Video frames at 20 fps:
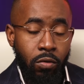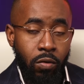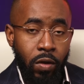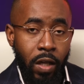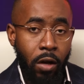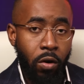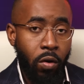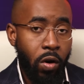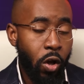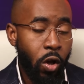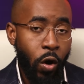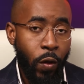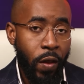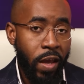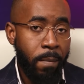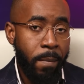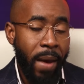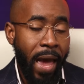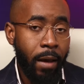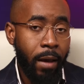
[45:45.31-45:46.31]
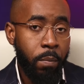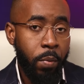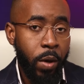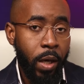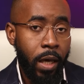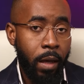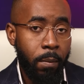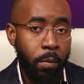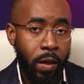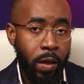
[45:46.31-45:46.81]
not only are they
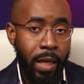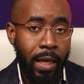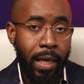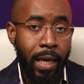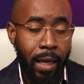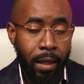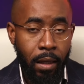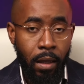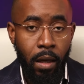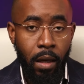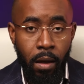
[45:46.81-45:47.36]
backbreaking, but they can't